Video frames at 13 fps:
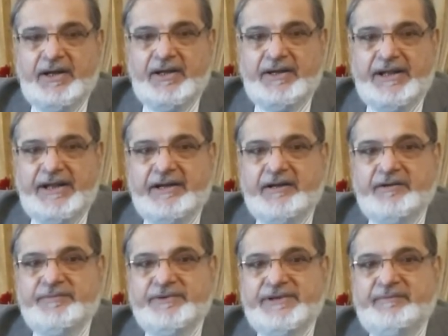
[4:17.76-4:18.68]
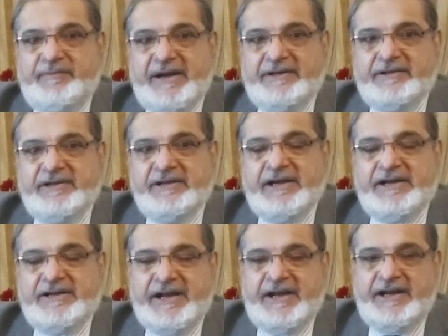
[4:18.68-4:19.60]
Then comes the maternal
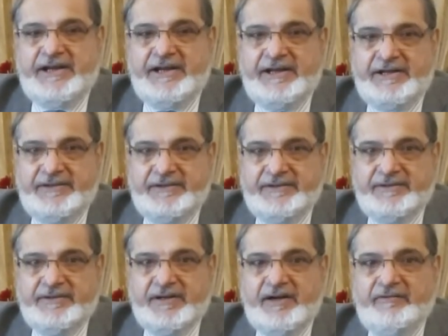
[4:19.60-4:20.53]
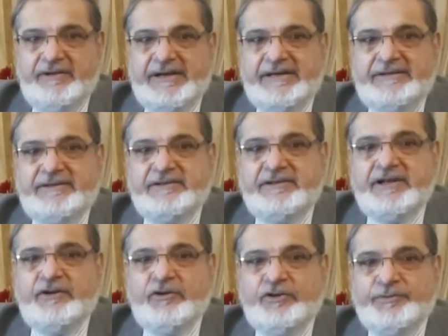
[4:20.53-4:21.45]
and child health. Our
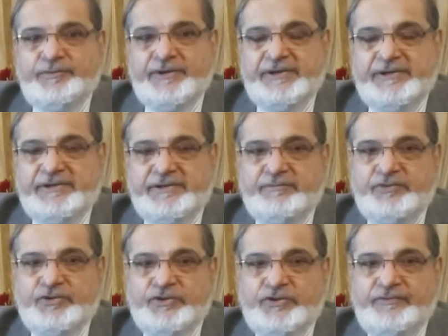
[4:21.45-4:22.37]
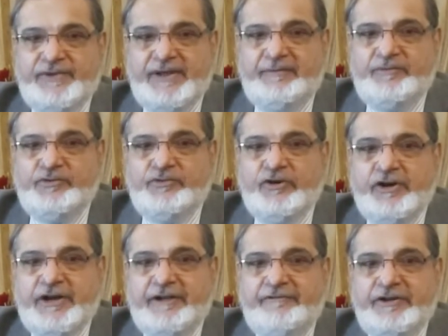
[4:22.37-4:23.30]
existing hospitals, most of them do
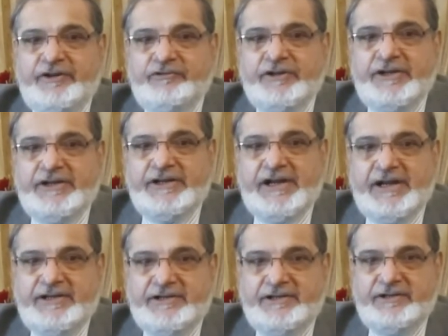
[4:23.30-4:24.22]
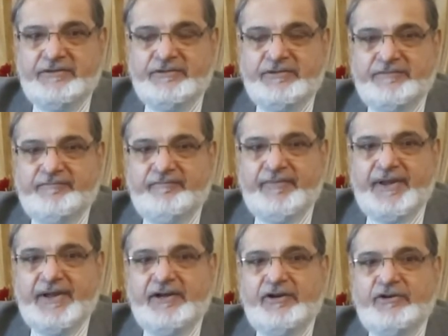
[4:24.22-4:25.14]
not have neonatal ICUs.
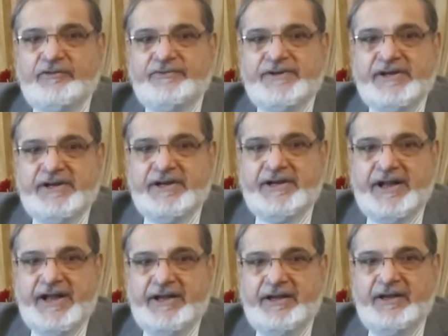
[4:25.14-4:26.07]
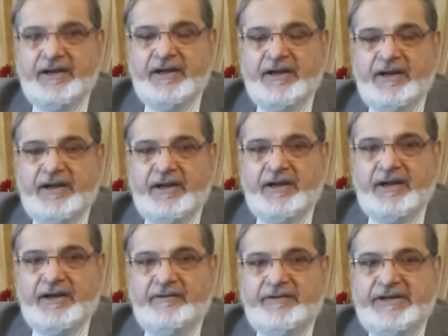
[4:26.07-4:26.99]
A lot of children die.
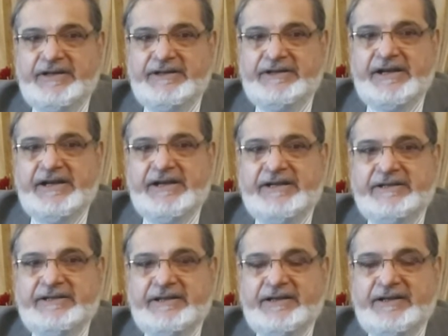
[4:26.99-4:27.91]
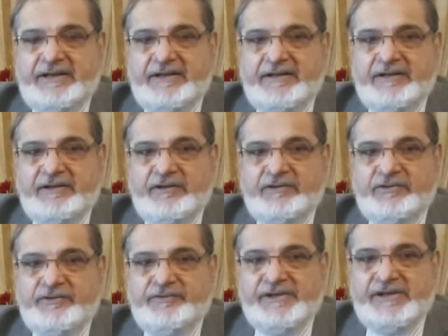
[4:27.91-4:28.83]
We recently see lots
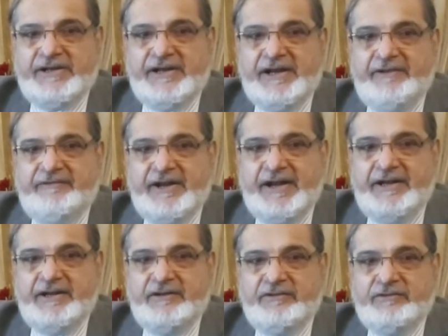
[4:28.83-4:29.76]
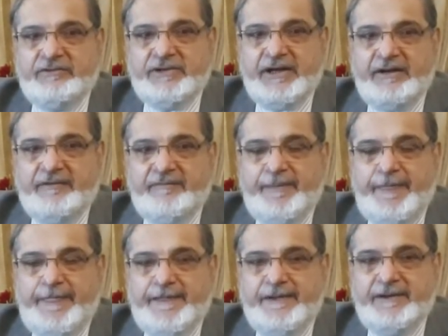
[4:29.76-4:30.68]
of children have died in Kota.
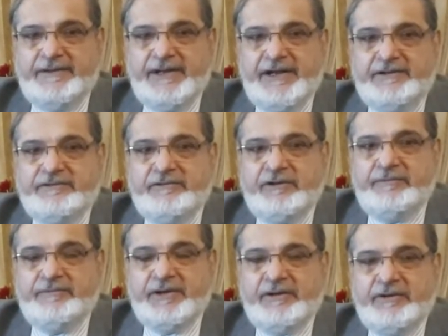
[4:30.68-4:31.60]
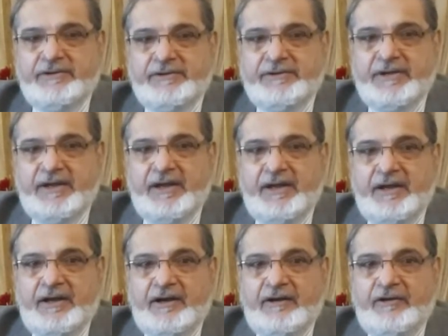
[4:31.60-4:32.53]
That's not because
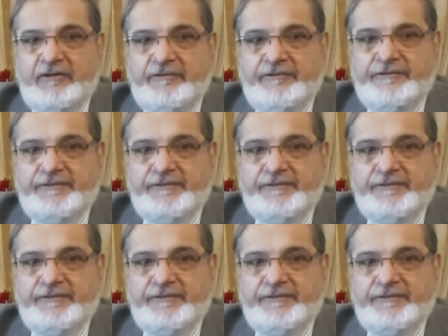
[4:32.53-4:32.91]
of